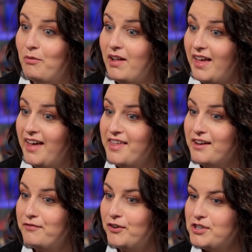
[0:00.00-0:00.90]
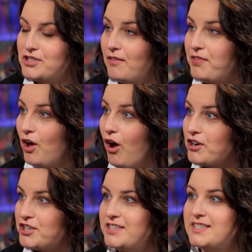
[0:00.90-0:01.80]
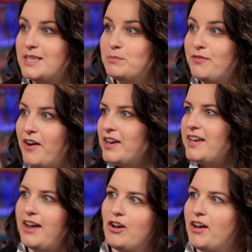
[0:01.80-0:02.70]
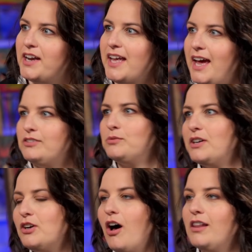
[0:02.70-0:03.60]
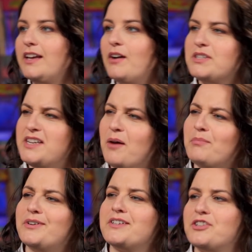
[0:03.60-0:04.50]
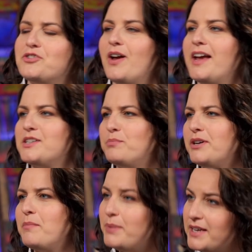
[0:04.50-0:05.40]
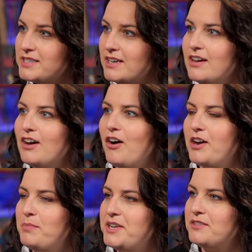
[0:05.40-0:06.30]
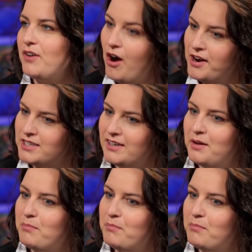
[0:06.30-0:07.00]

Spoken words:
Well, I think first off, the auction seems very chaotic. Everyone calling out numbers and trying to put a bid on a piece of art.